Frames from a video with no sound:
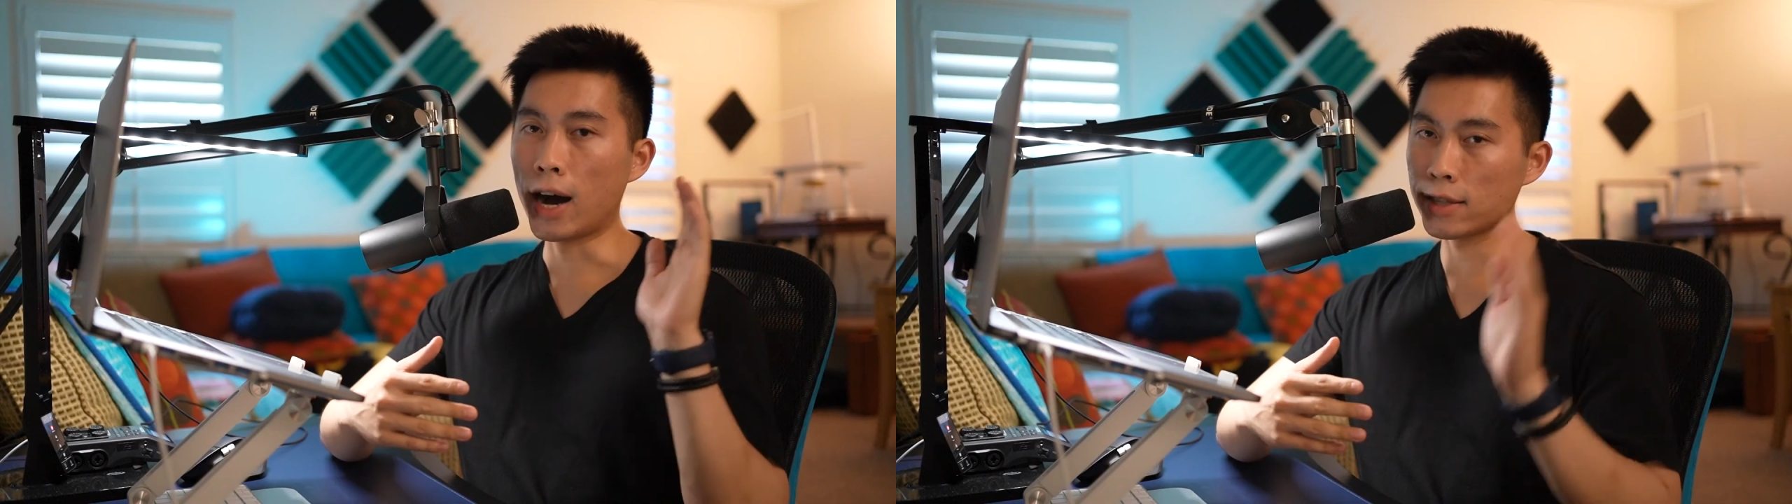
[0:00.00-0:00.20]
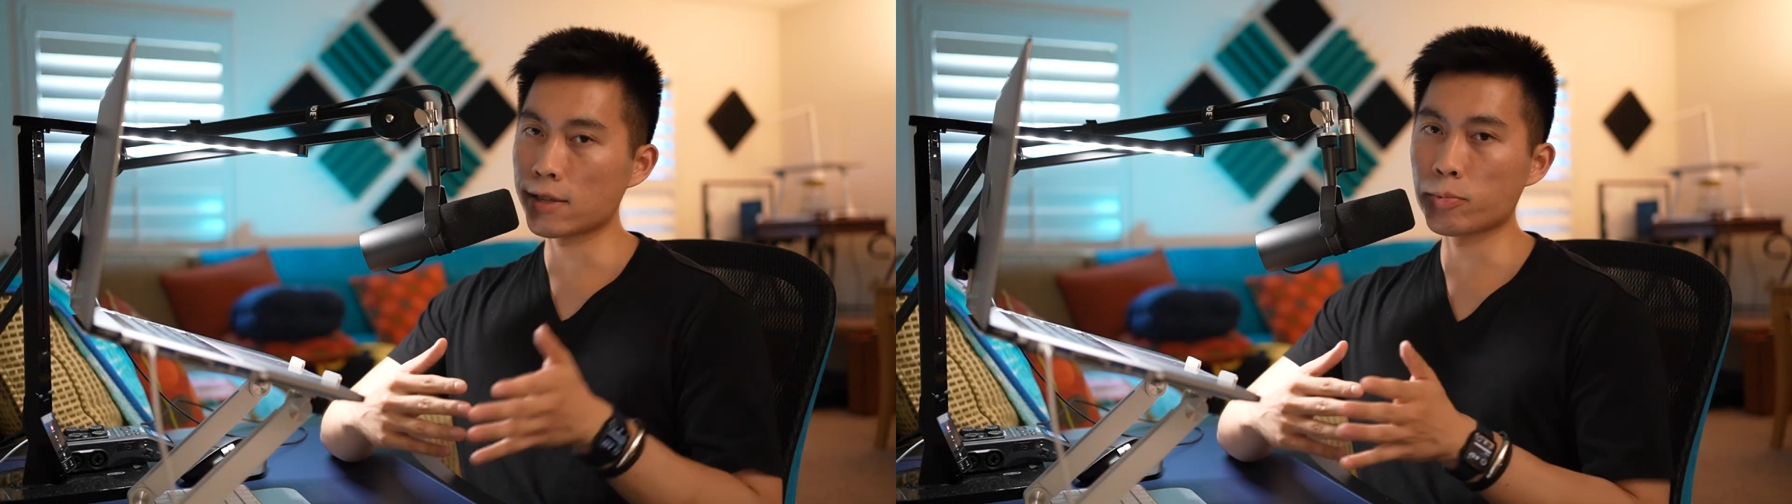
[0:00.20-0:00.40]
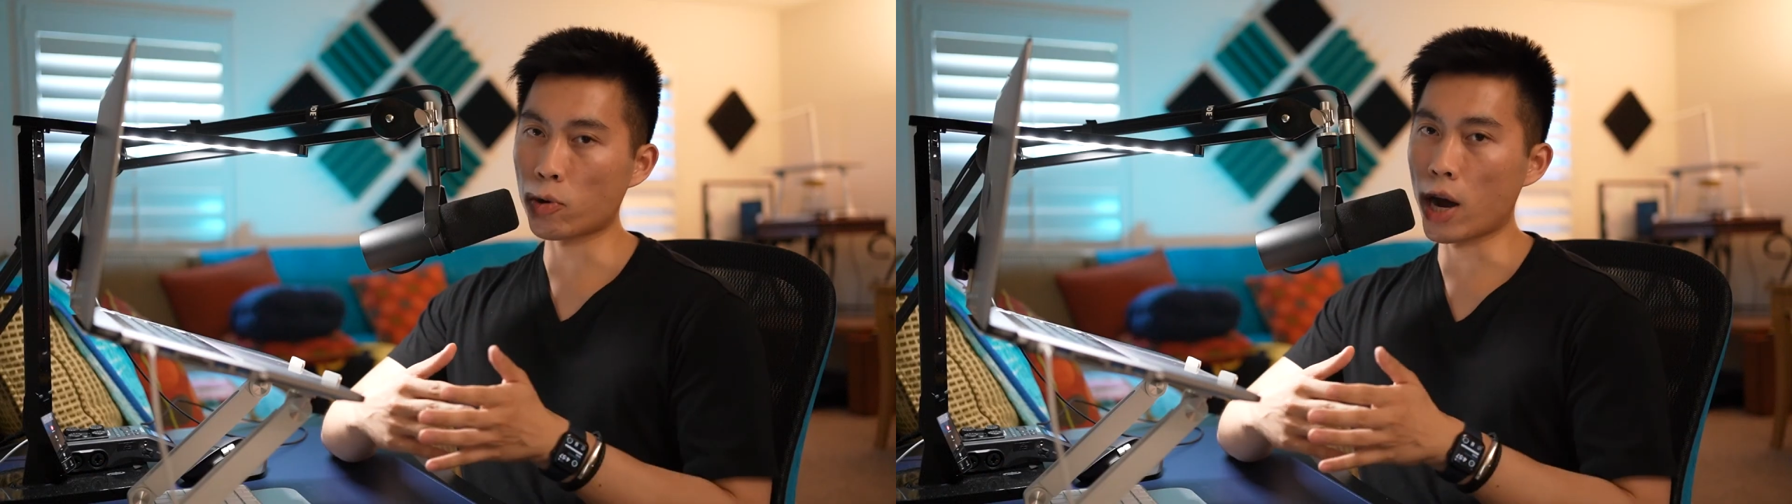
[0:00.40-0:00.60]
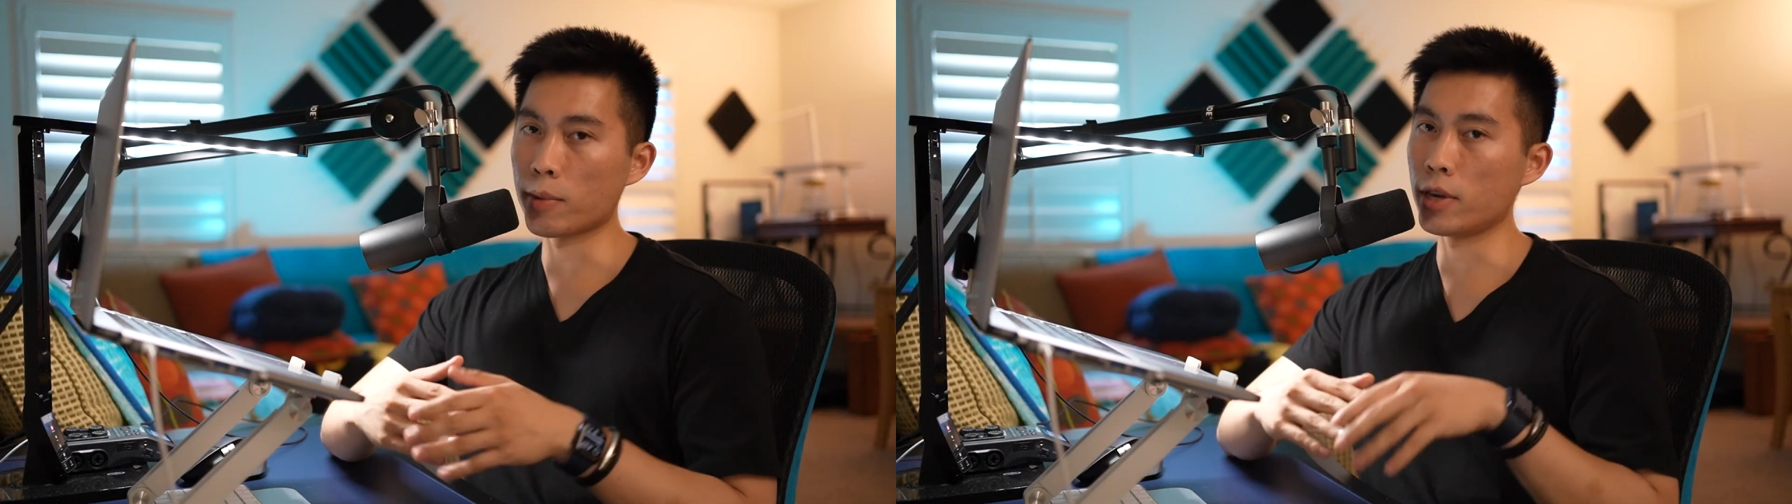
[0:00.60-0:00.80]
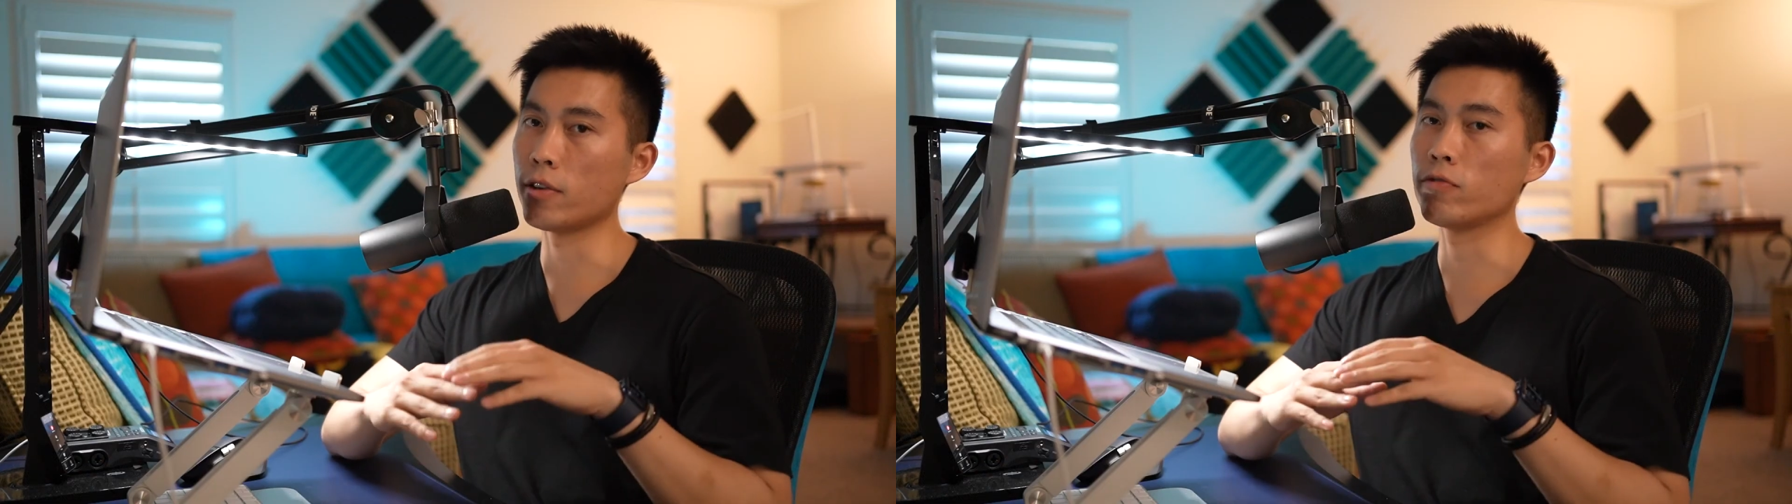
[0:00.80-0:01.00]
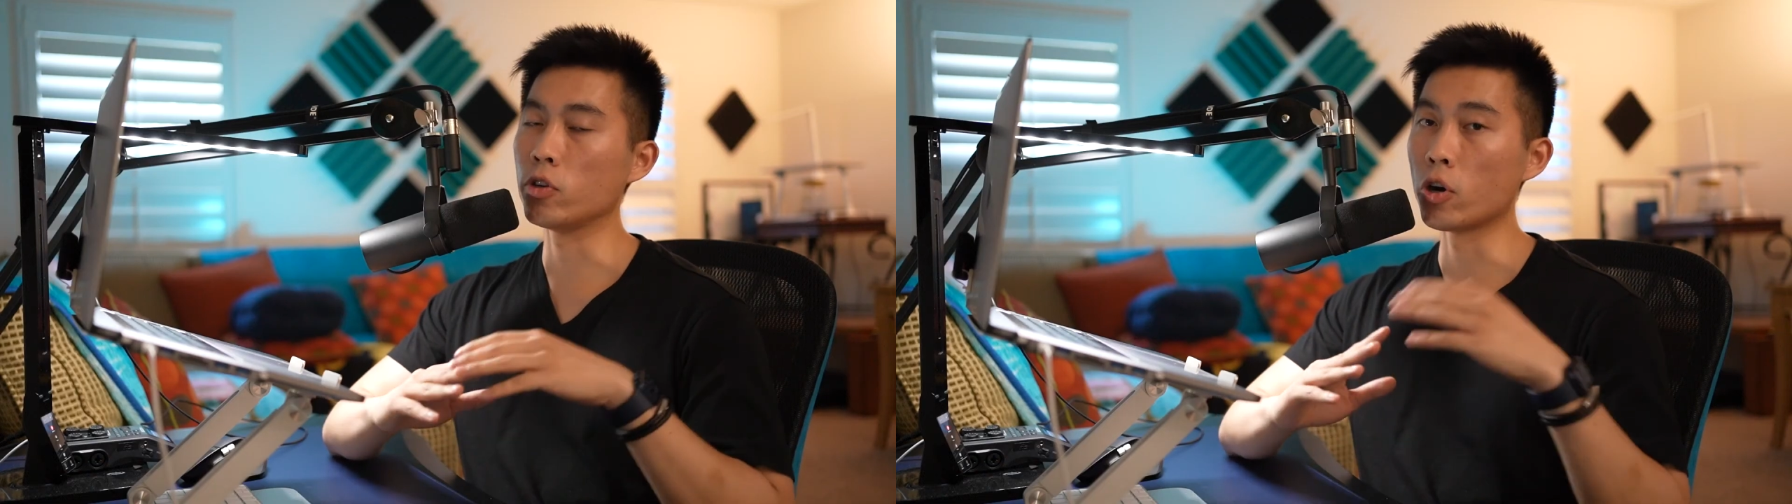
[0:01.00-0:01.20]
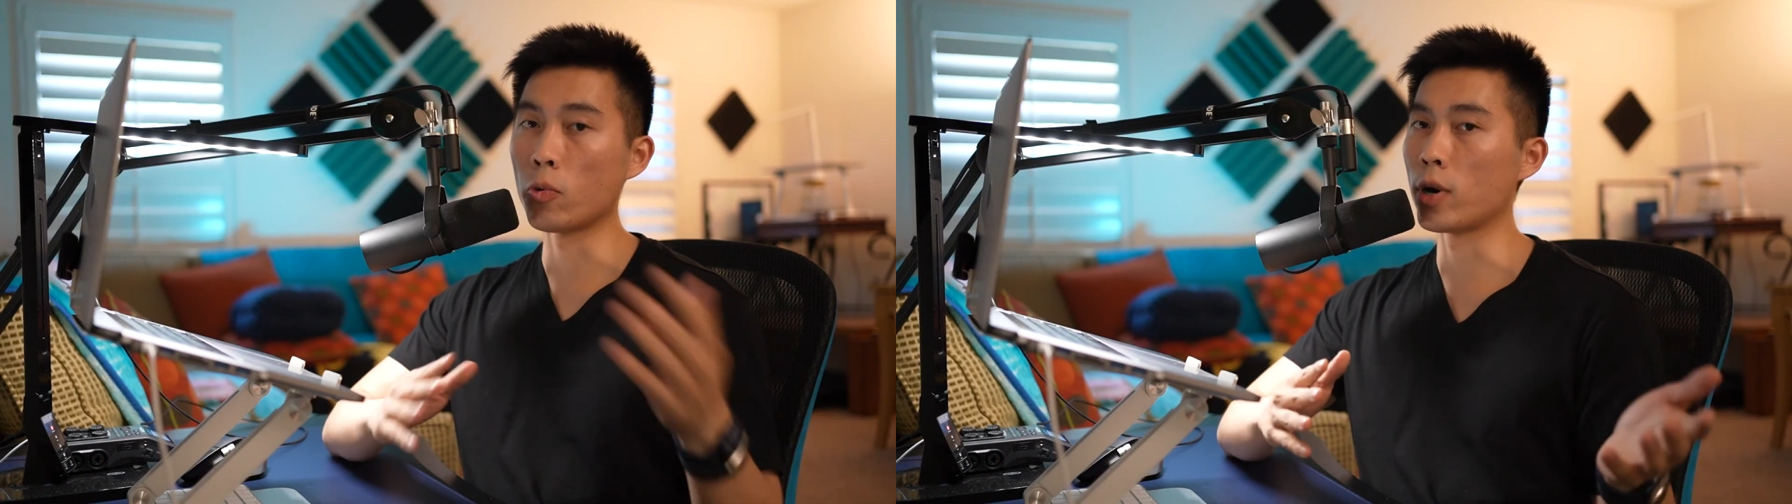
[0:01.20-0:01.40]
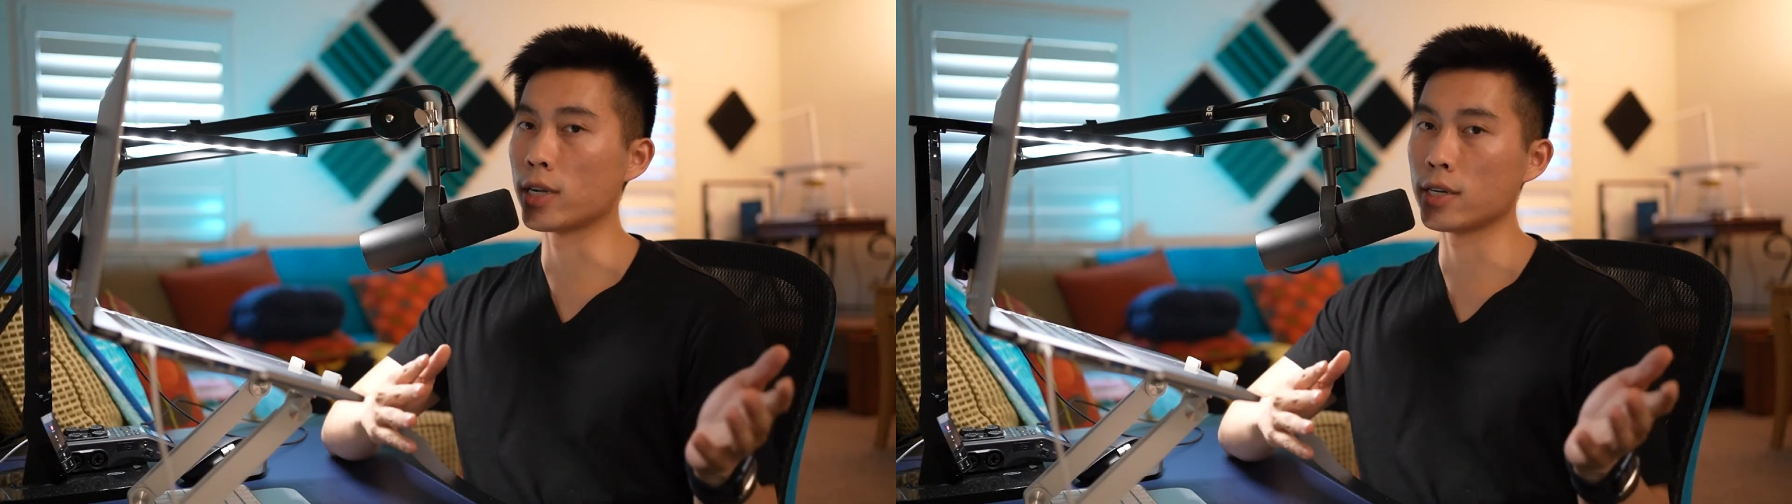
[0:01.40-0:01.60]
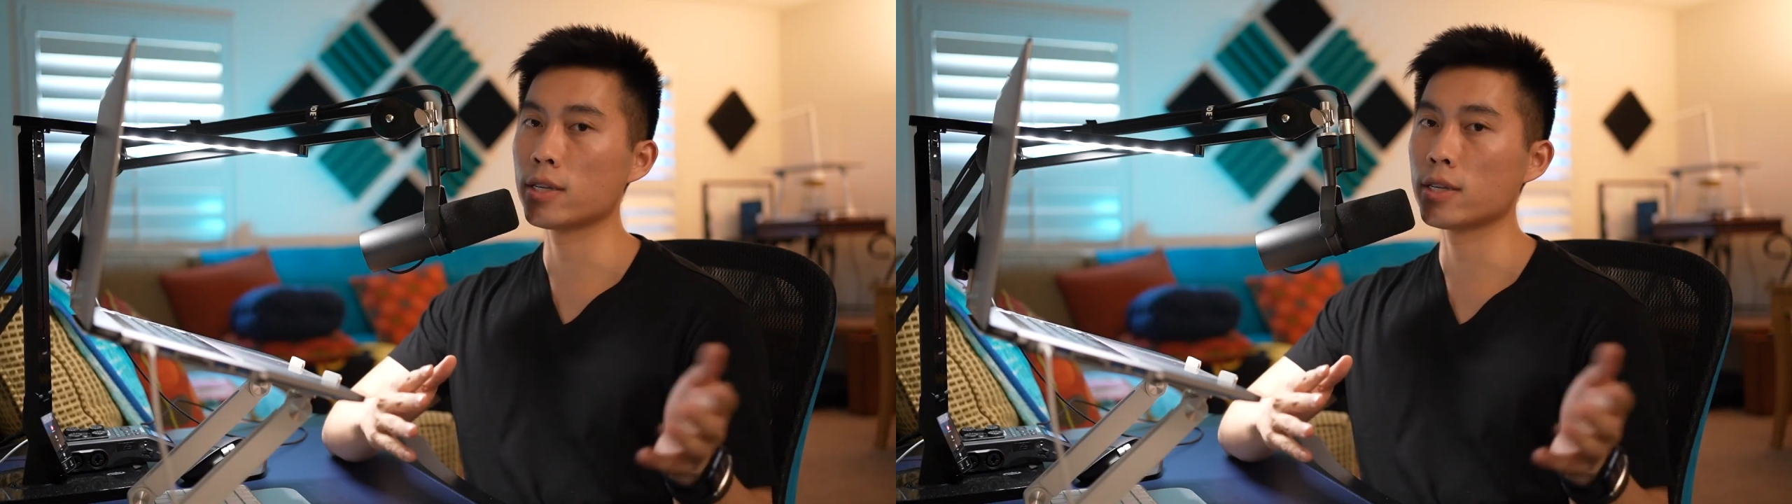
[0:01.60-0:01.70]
unsubscribe if you don't want to